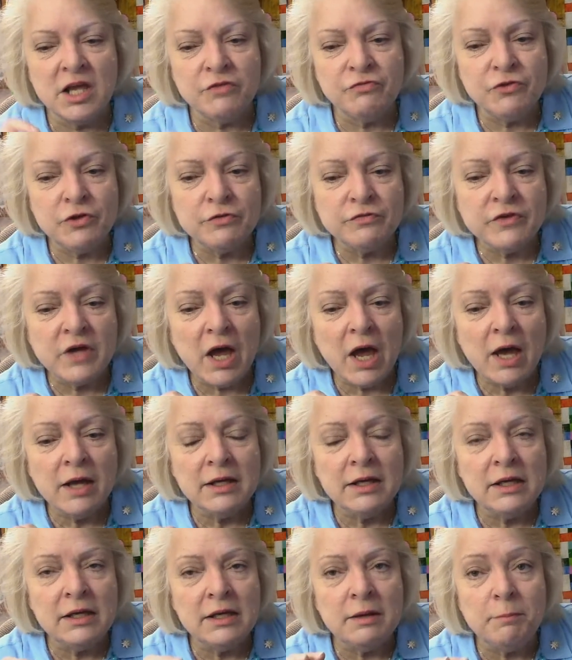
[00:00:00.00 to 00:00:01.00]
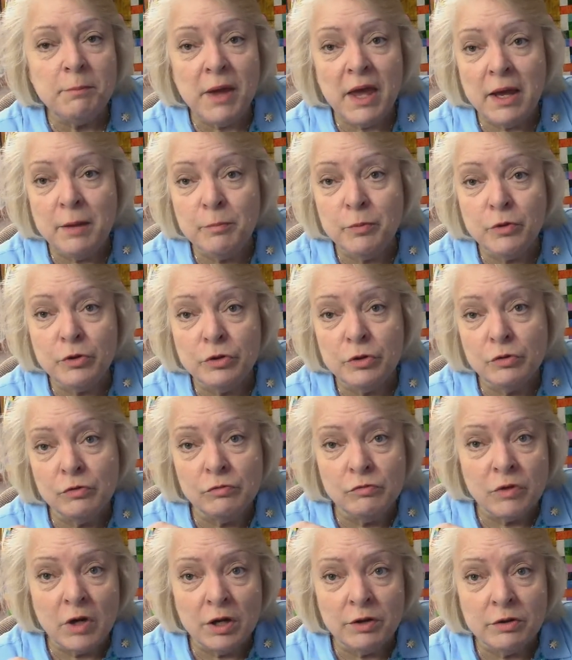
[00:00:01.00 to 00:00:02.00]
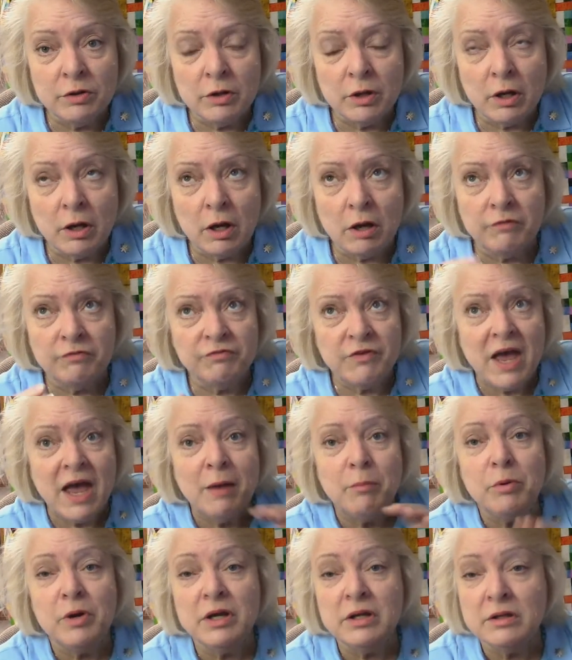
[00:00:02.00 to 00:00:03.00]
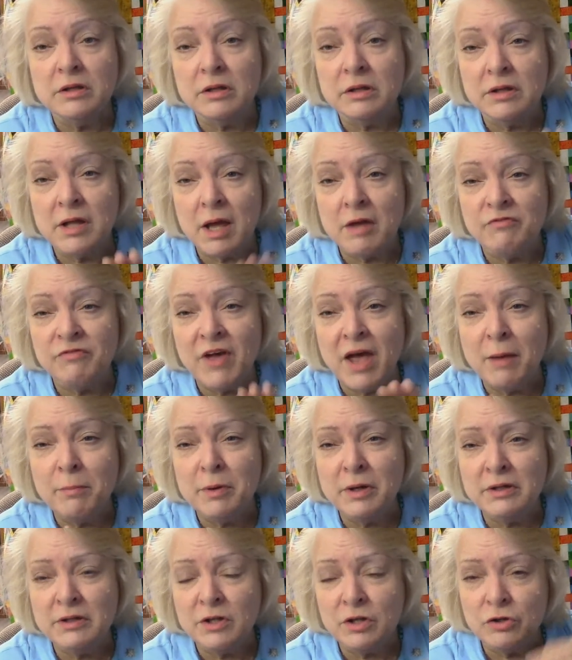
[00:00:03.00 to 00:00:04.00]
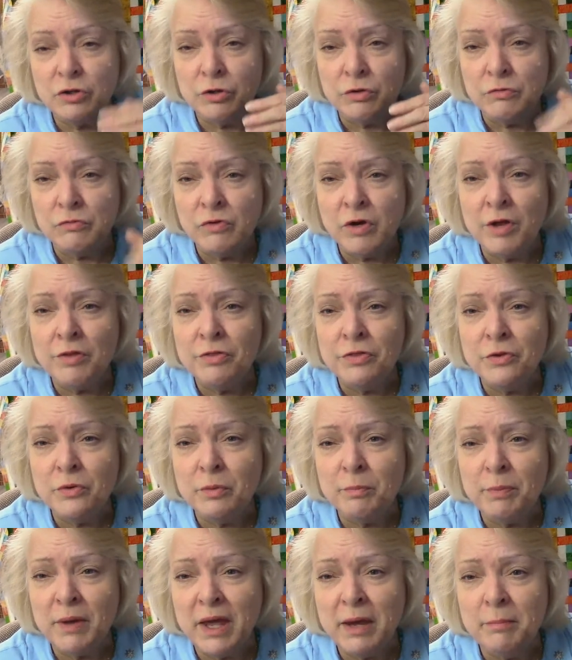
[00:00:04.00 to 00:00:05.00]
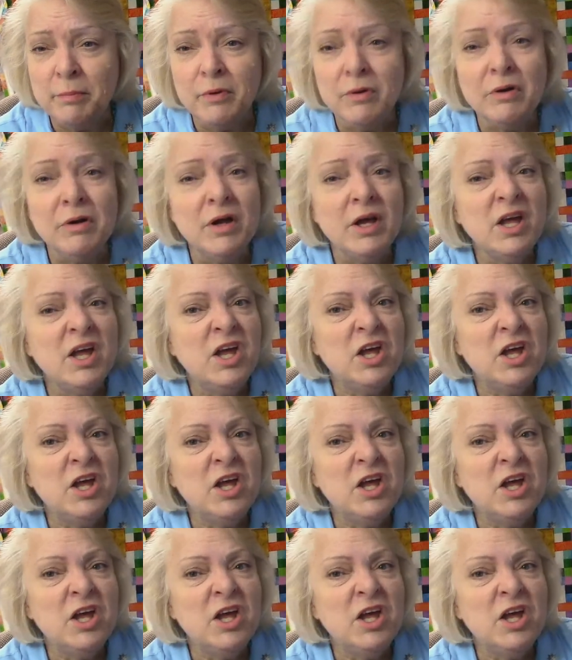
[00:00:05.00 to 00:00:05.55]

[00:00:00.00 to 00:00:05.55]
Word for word: If you've got any paper, you can run uh, fabric, that fabric that you can run through a paper.